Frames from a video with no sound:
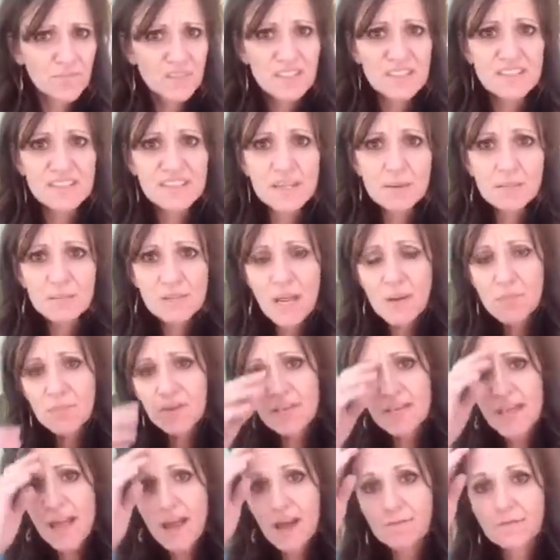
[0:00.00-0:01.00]
sometime
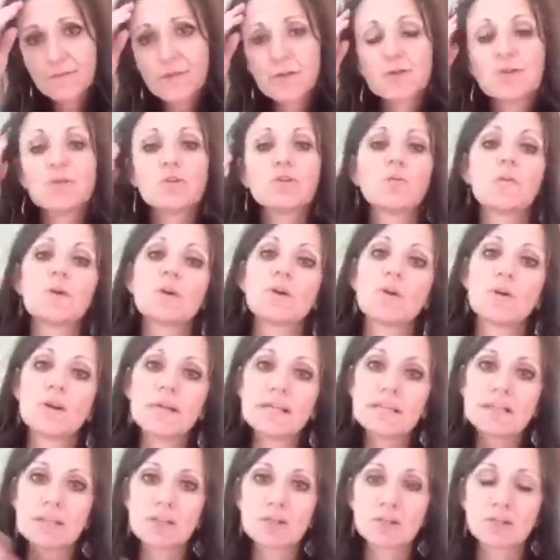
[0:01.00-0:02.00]
in the afternoon, and we don't
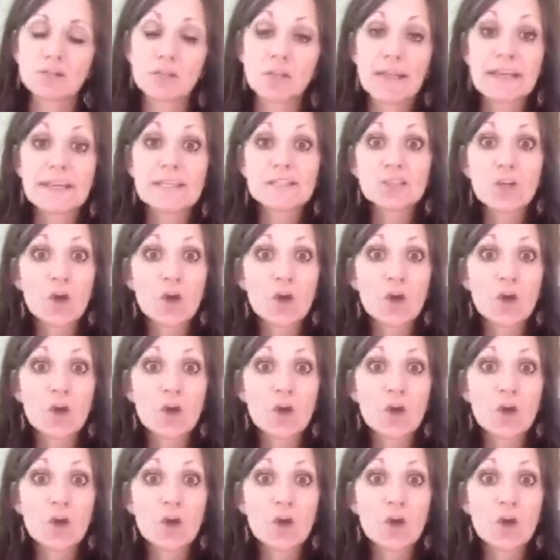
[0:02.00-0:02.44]
eat dinner till late.